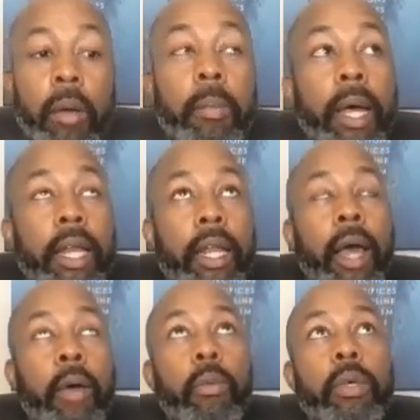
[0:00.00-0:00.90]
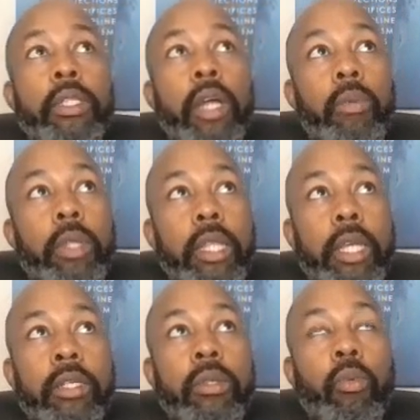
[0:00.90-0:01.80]
But I will start with
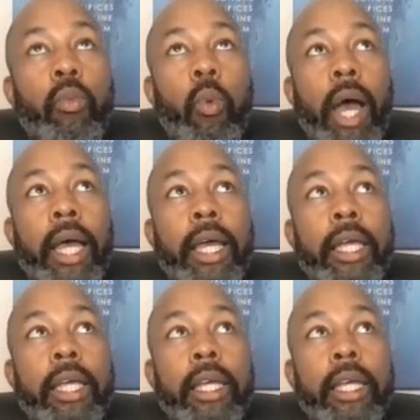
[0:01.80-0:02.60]
this. Why